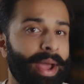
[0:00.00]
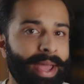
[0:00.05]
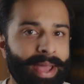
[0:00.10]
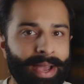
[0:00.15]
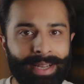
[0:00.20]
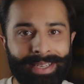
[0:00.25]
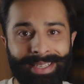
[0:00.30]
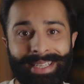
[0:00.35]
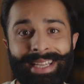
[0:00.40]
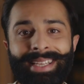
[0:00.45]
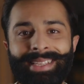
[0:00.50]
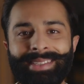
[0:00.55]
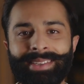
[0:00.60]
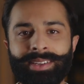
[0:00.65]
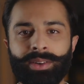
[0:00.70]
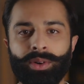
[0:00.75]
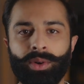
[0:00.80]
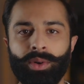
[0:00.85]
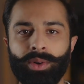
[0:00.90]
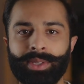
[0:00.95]
way, a
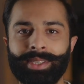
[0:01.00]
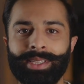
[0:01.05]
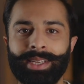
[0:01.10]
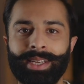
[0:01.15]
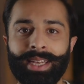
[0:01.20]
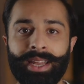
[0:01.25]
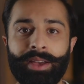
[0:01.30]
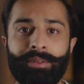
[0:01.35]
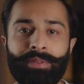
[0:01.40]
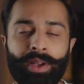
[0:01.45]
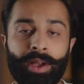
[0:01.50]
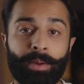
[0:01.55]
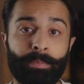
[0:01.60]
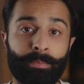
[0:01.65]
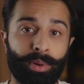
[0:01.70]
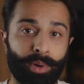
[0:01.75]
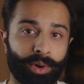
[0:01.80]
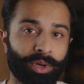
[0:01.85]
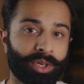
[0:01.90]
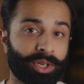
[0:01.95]
decent or
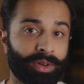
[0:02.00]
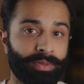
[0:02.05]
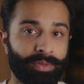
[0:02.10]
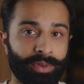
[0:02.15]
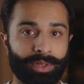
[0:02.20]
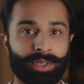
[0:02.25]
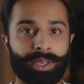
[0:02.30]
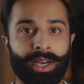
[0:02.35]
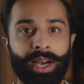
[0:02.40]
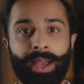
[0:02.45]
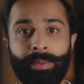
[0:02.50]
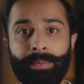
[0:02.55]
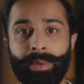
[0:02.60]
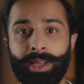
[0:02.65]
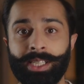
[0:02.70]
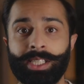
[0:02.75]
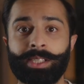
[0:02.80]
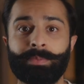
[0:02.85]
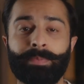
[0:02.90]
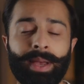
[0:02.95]
significant portion of your time
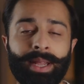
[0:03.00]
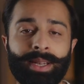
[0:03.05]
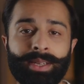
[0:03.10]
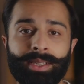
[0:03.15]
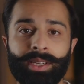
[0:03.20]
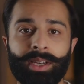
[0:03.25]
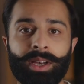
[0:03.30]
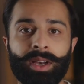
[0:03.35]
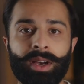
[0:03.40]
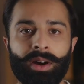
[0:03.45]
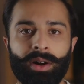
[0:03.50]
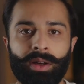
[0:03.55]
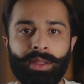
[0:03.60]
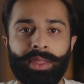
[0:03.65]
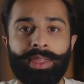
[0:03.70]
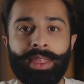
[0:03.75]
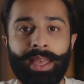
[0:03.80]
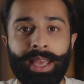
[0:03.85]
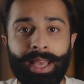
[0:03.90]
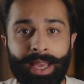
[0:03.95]
is spent on
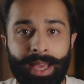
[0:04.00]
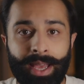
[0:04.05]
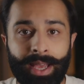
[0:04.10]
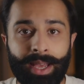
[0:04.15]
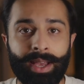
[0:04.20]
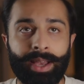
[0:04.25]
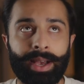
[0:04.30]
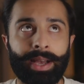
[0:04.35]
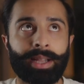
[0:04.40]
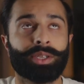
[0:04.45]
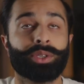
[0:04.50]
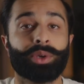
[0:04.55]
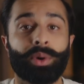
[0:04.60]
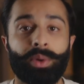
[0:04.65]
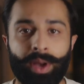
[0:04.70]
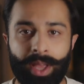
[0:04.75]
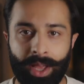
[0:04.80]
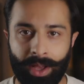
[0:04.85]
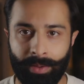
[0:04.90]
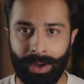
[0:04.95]
thinking and
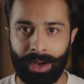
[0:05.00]
talking